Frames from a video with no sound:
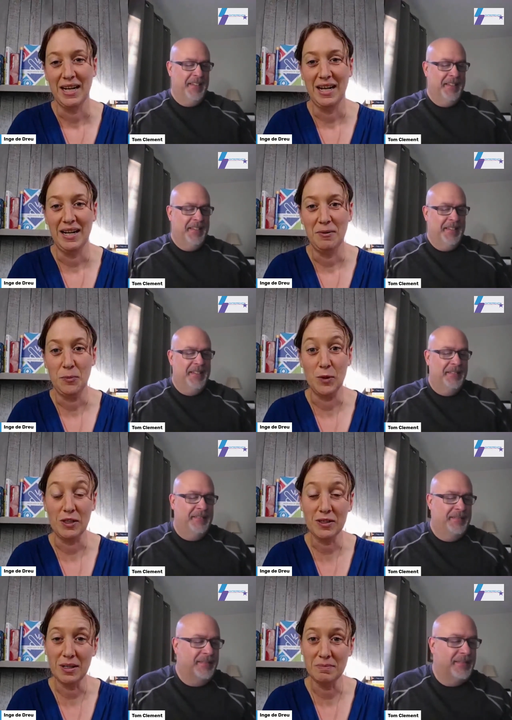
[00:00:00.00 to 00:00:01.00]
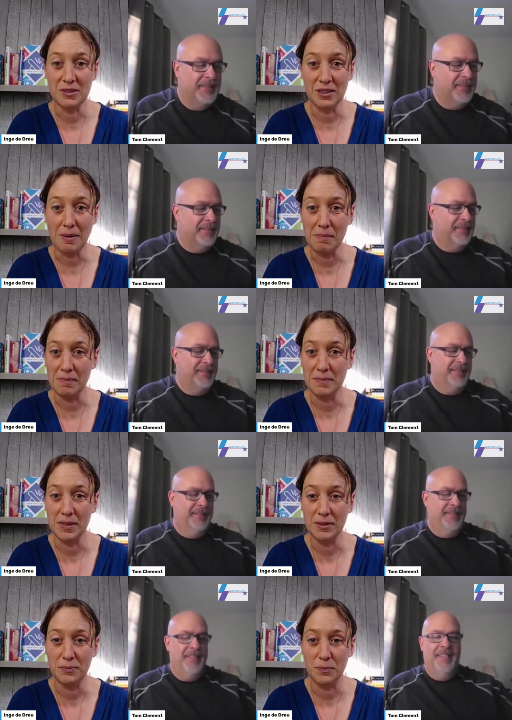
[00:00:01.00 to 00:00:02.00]
Speaker 1: Uh, welcome, Tom.
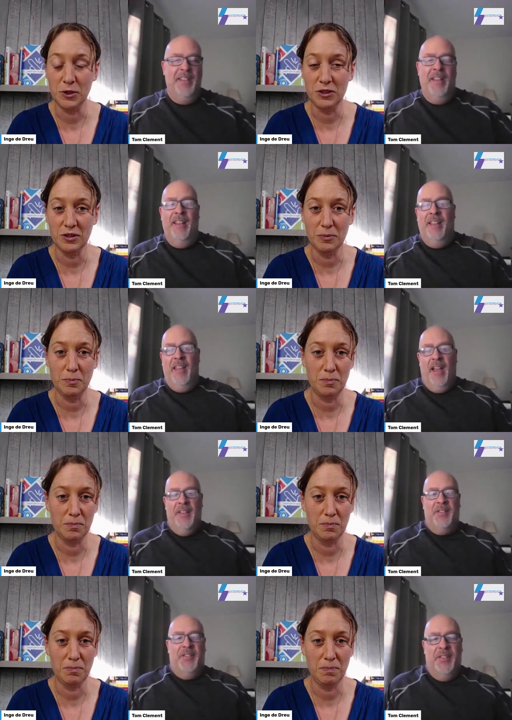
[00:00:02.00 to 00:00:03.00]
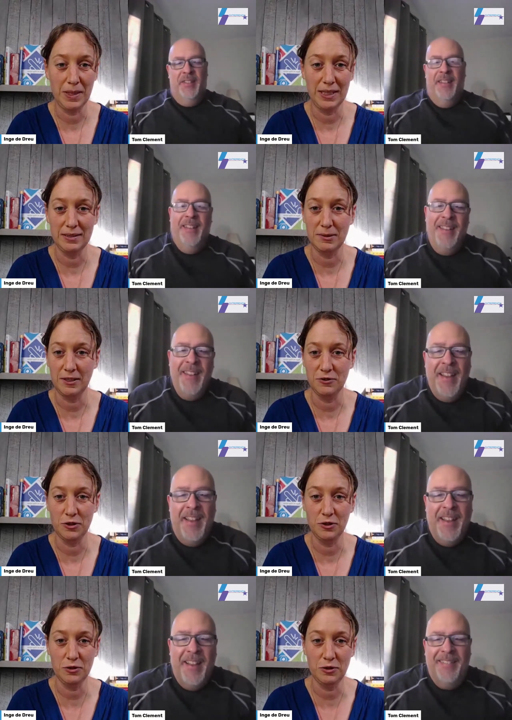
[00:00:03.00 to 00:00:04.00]
Would you yes. please
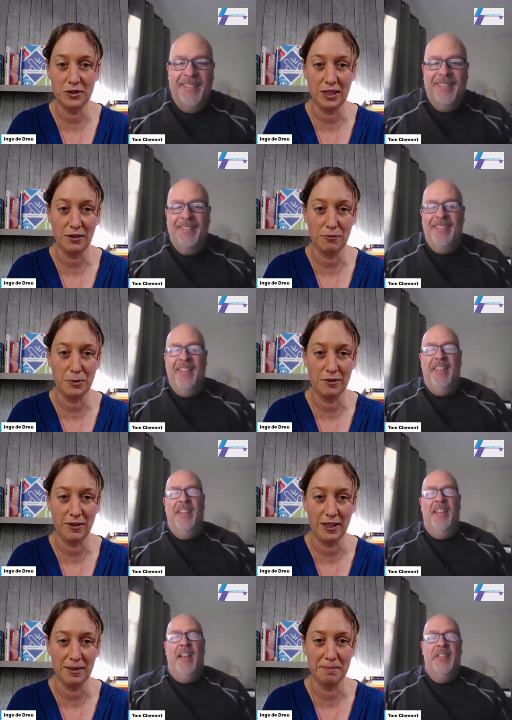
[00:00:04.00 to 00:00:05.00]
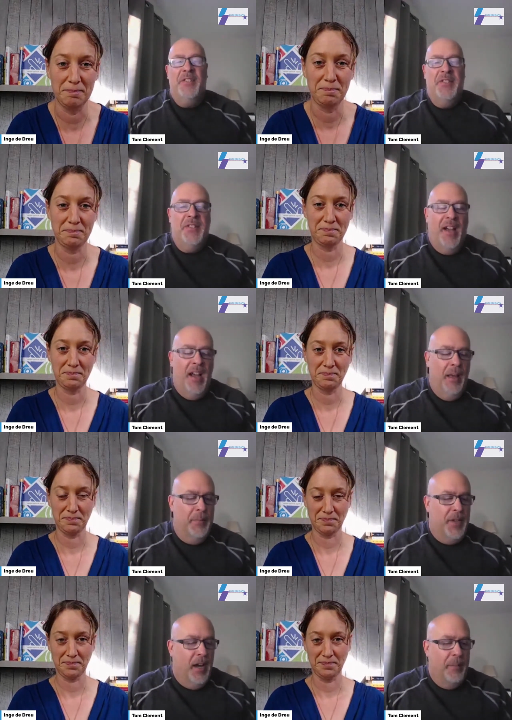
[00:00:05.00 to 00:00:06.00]
introduce yourself briefly?
Speaker 2: Yes, I
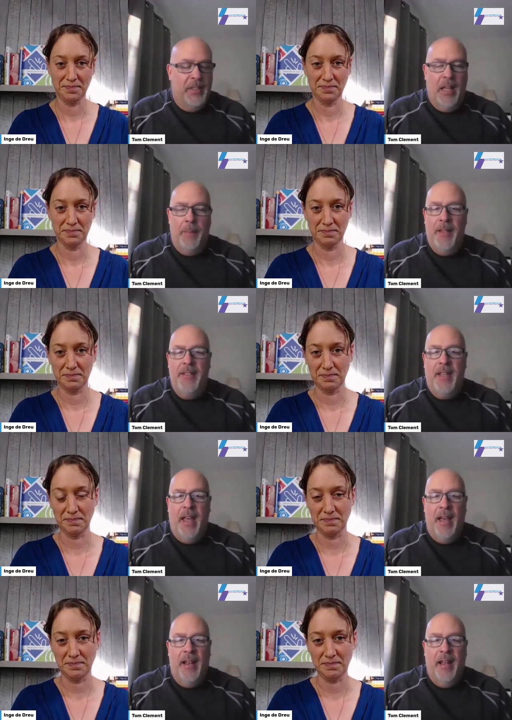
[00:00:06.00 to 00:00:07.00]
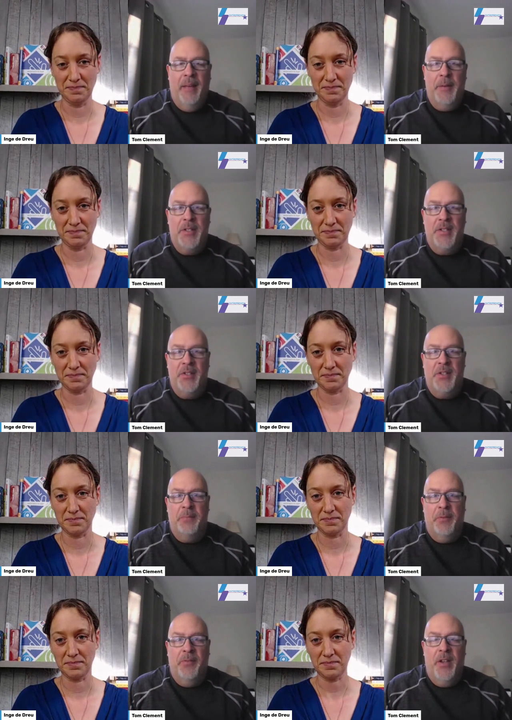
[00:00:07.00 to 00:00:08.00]
am Tom Clement, and I am an
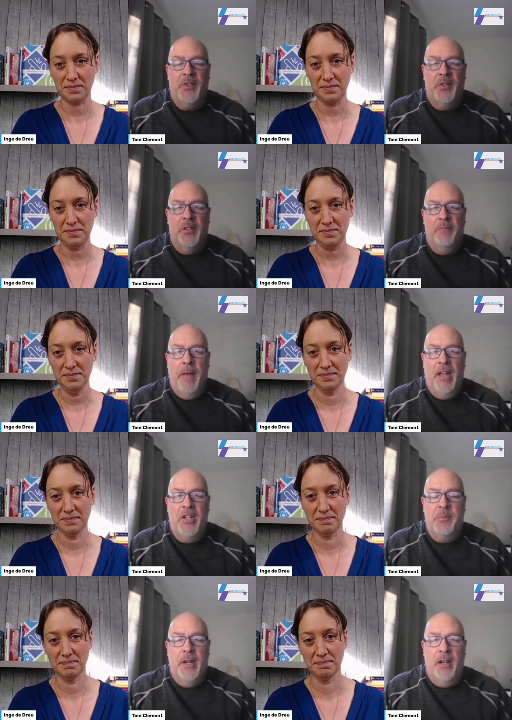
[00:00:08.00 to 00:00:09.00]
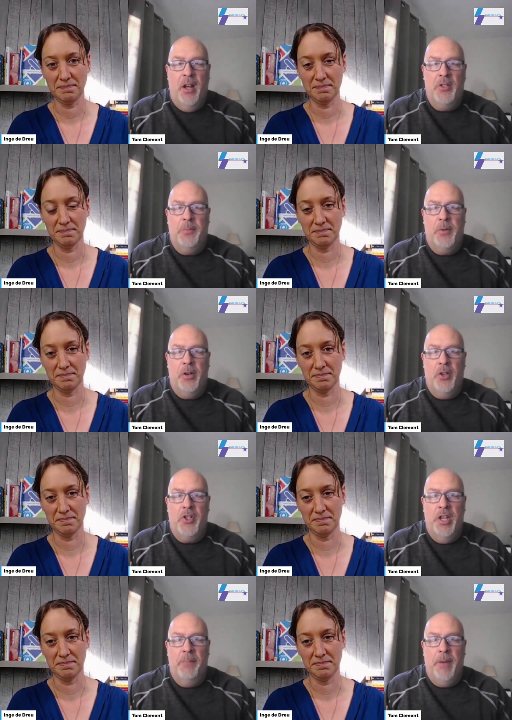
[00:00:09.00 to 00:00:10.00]
assistant professor of management and
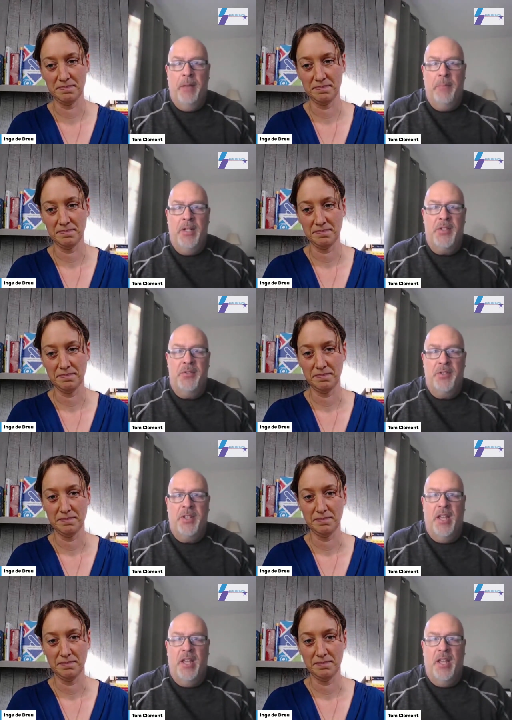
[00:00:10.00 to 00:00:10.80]
entrepreneurship at Minnesota